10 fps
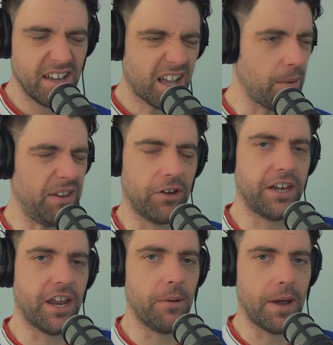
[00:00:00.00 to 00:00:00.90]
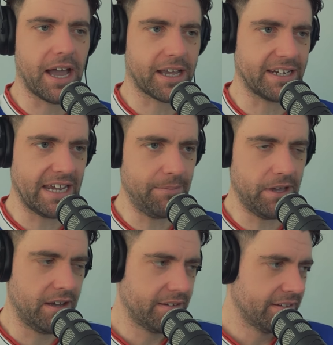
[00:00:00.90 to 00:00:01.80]
believe I didn't know about
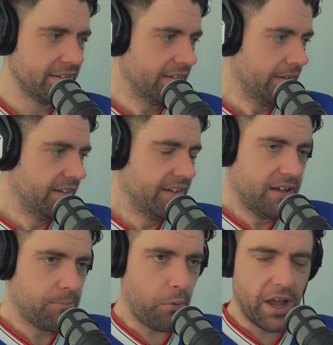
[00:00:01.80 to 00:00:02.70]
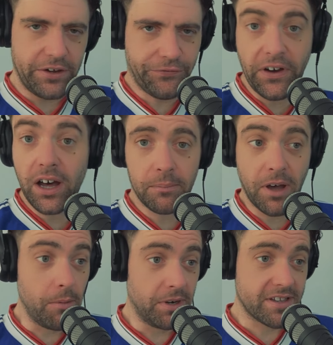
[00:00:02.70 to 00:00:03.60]
academia. Brain fart
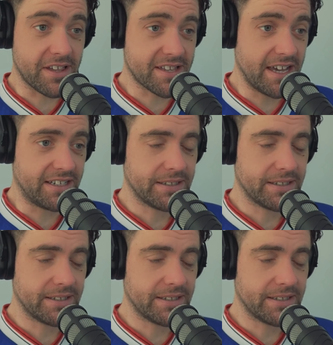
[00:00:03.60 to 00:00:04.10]
moment, as I said.